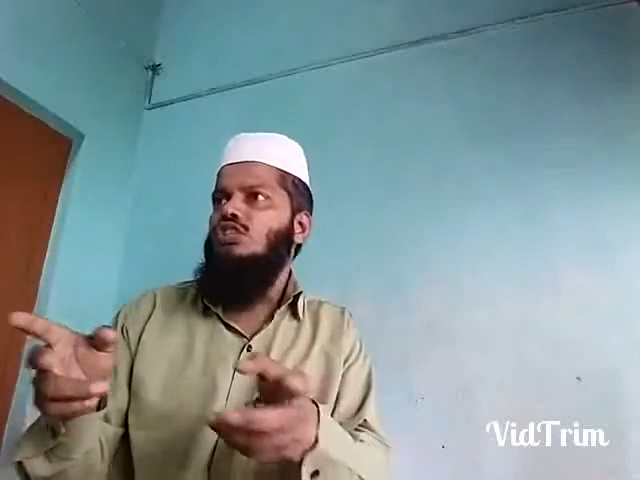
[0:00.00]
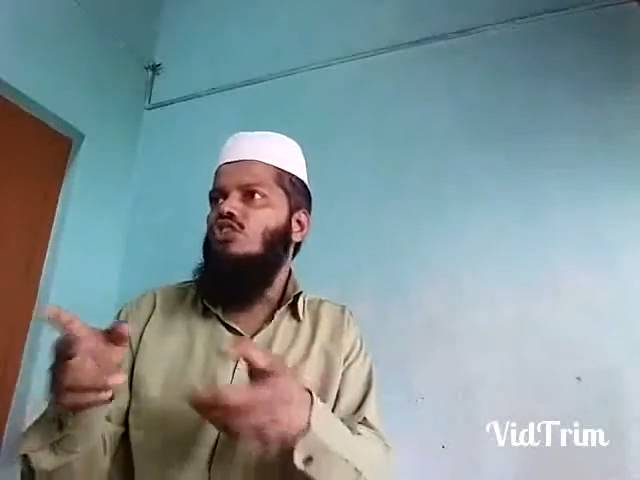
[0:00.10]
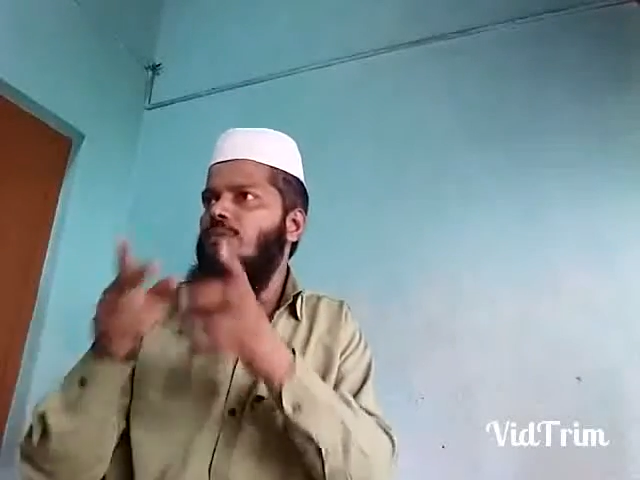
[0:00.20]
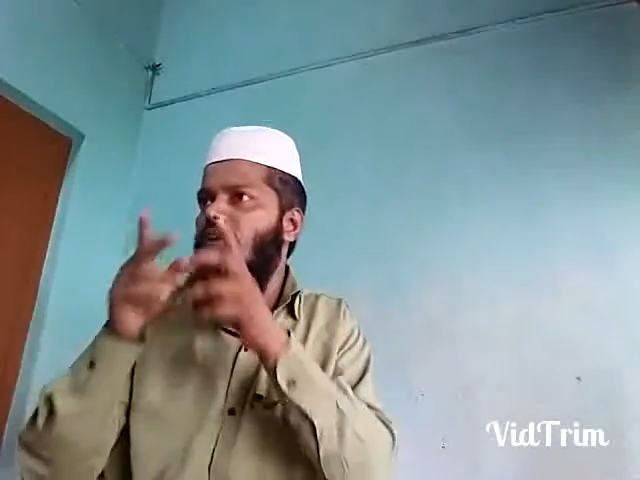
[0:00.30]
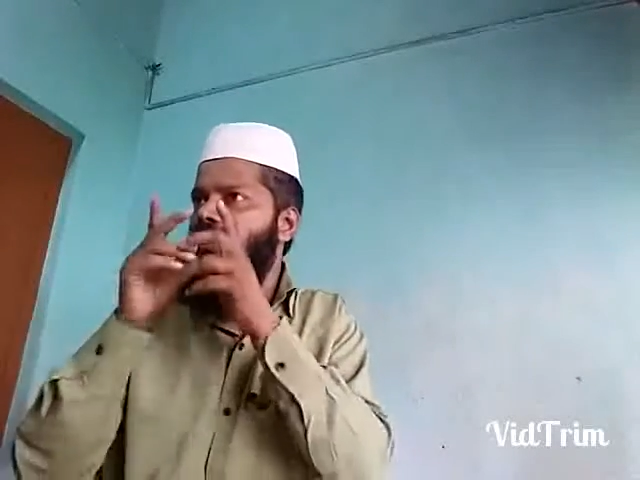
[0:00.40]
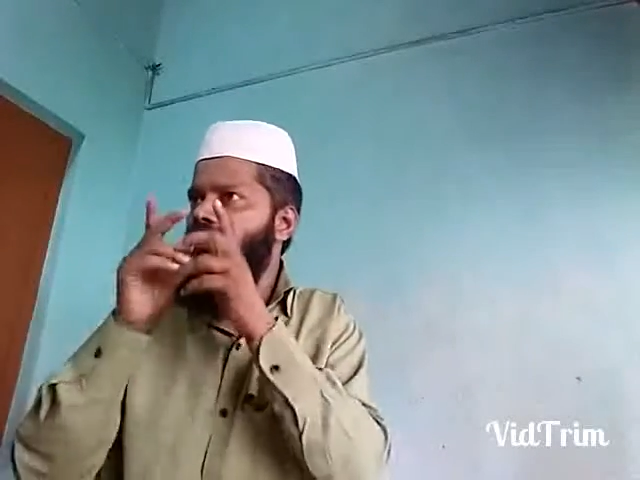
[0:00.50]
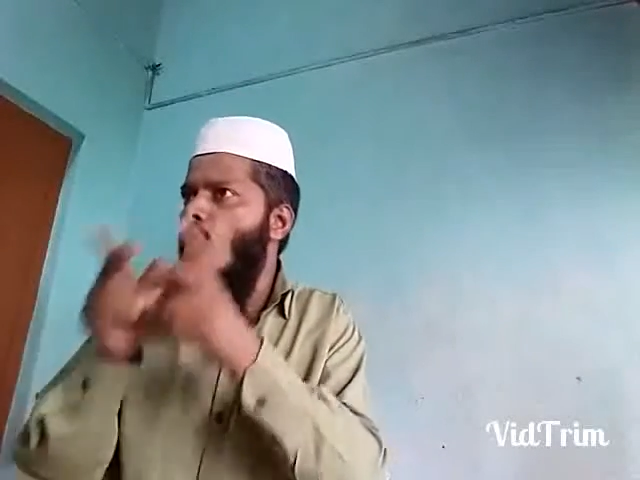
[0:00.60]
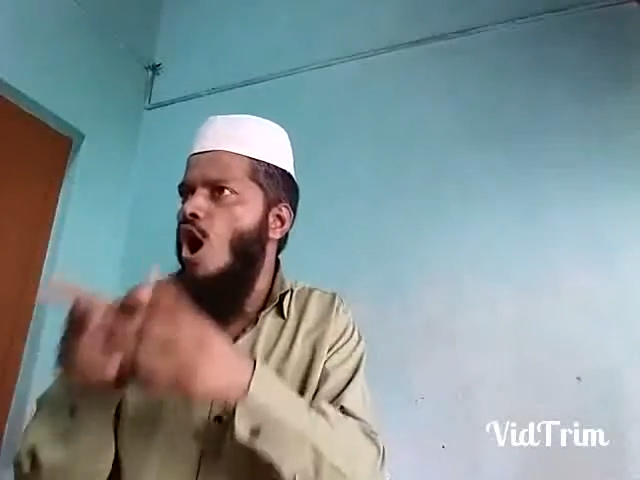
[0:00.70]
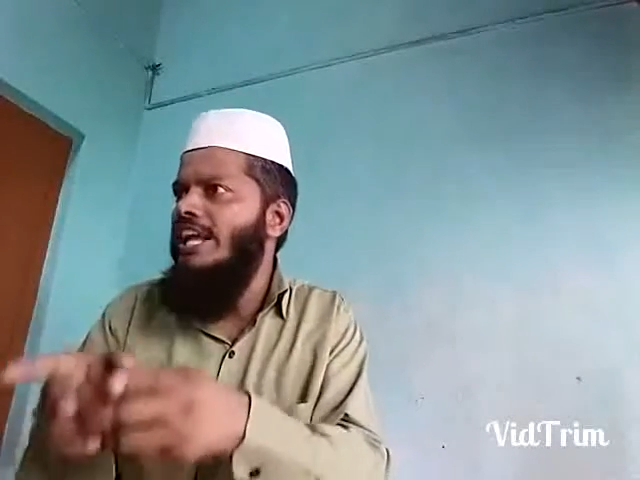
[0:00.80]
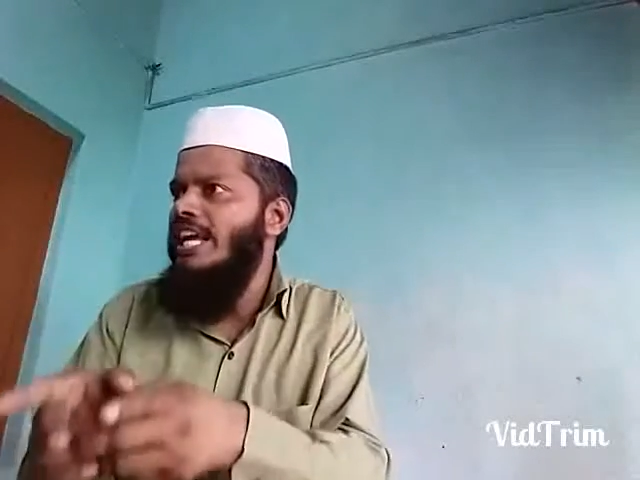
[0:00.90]
You will be
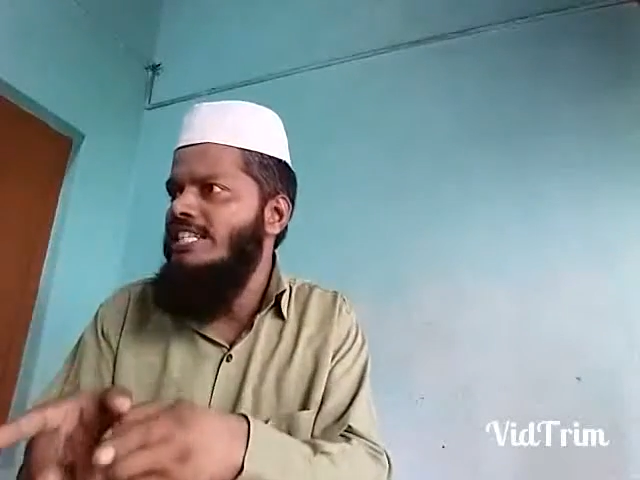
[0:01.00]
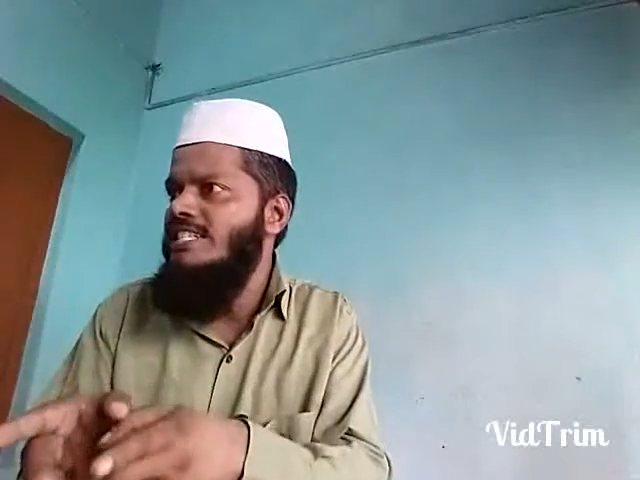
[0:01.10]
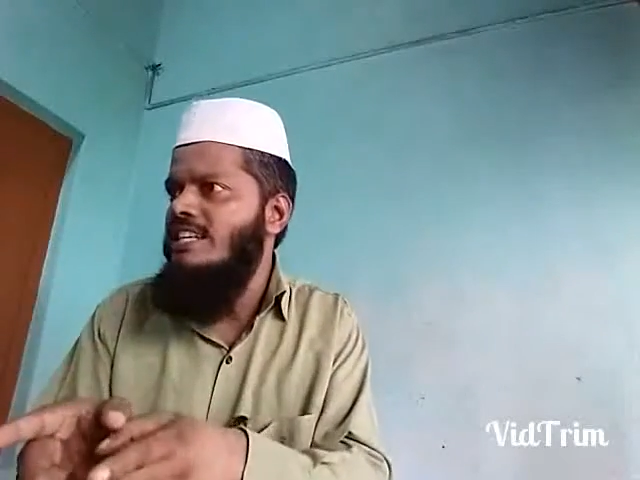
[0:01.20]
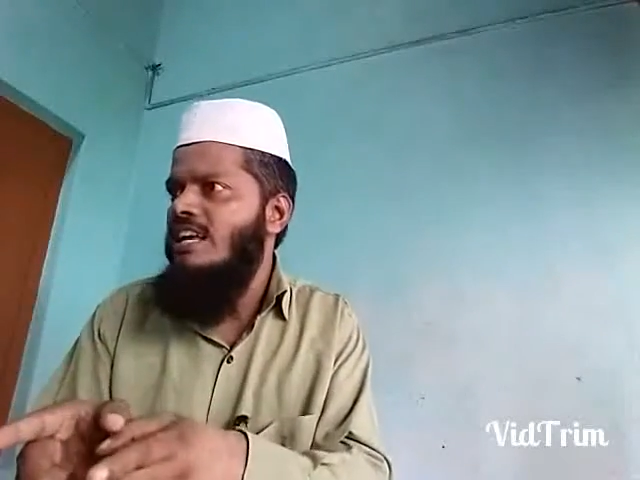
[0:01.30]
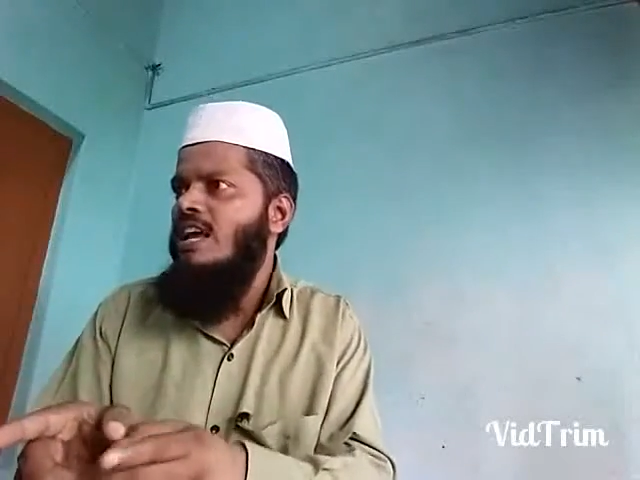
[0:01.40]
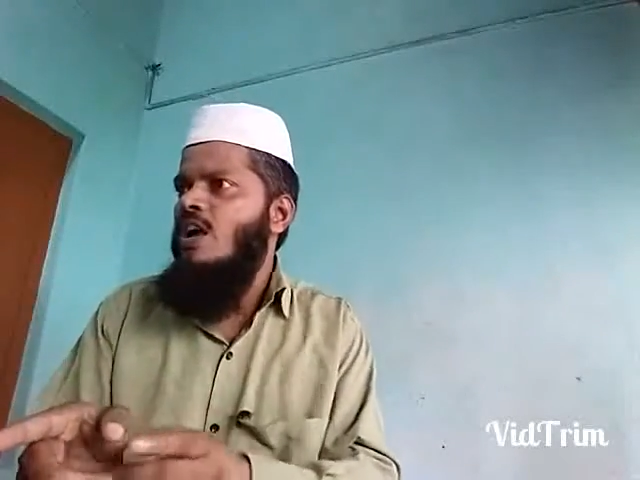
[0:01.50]
victorious.